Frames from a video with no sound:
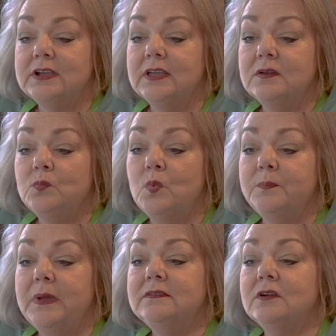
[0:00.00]
chicken, and
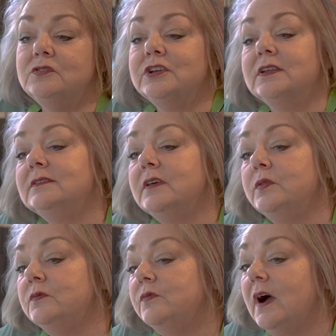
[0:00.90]
what makes our chicken
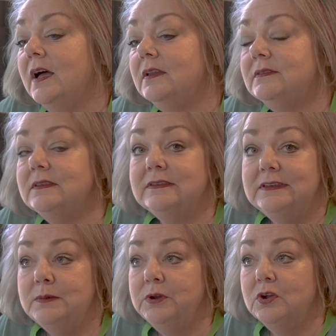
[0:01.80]
southern fried is it's
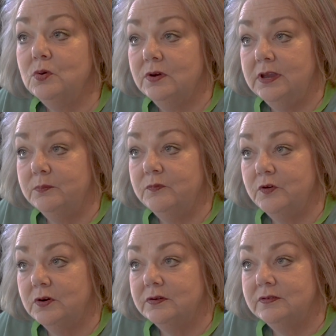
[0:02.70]
dipped in cream
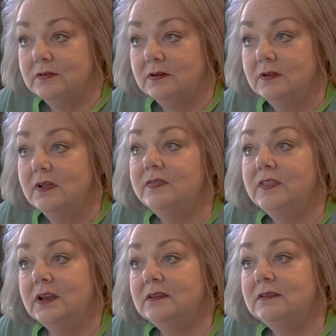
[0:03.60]
first.
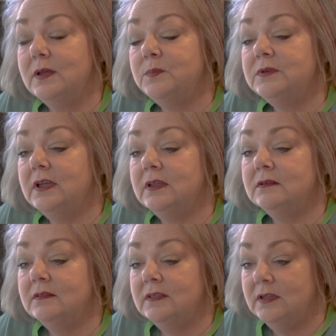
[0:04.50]
Then it's dipped
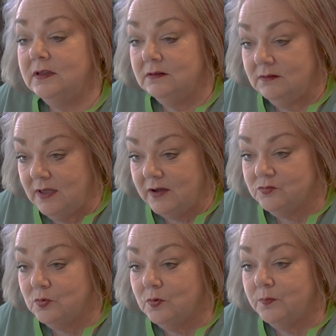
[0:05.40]
in the
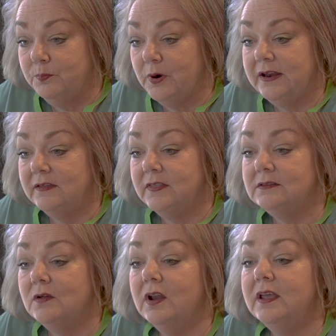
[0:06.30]
actual breading
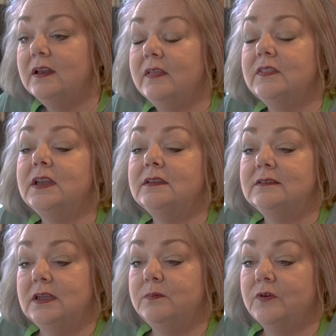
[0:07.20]
that's on it, and then it's
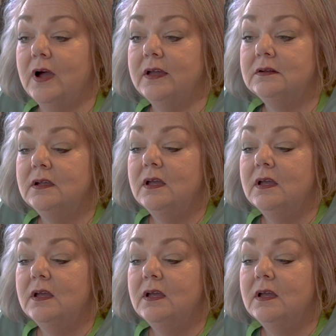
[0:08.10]
deep fried.